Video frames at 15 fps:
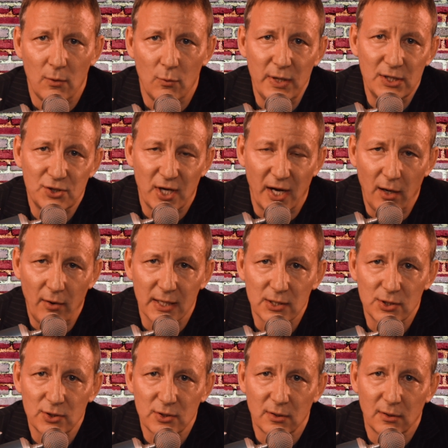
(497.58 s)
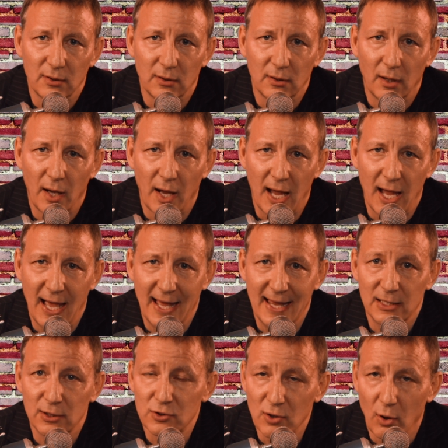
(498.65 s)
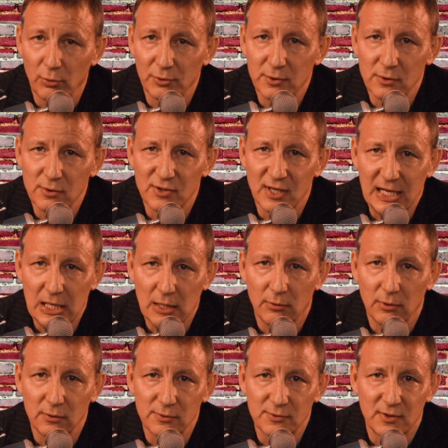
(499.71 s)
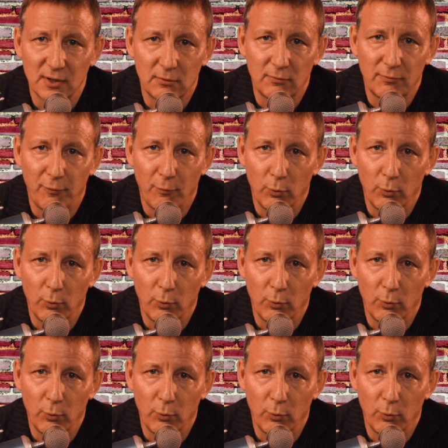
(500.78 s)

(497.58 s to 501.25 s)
we cherish, and soldiers and heroes that